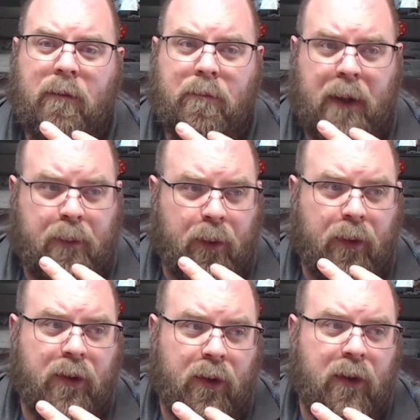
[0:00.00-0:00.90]
People
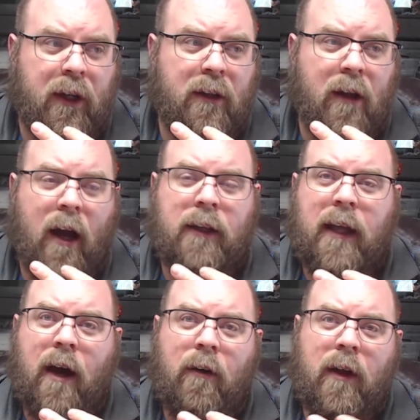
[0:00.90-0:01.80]
do get knocked
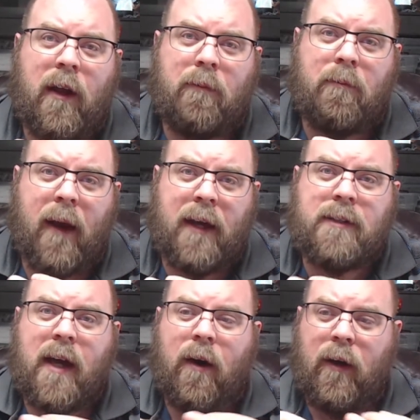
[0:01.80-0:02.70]
out and pass
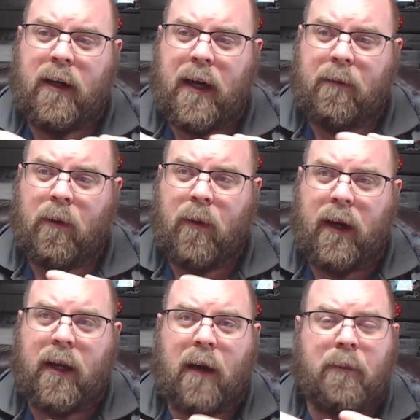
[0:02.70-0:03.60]
out and never
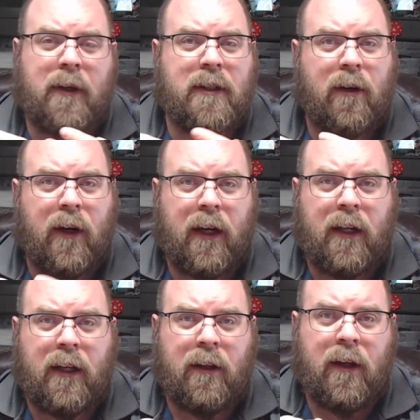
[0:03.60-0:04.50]
wake up because they're
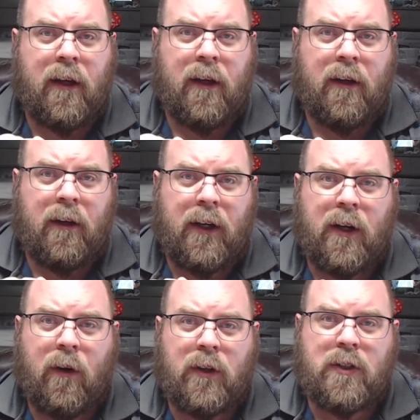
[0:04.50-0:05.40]
in
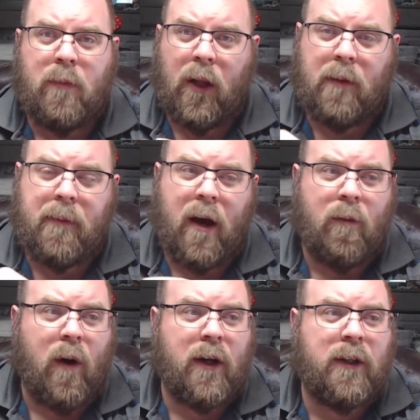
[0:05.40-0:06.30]
a small amount of
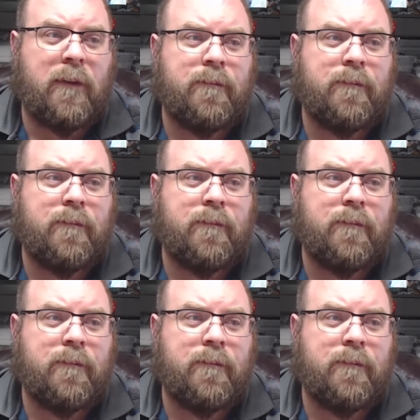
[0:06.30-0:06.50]
water.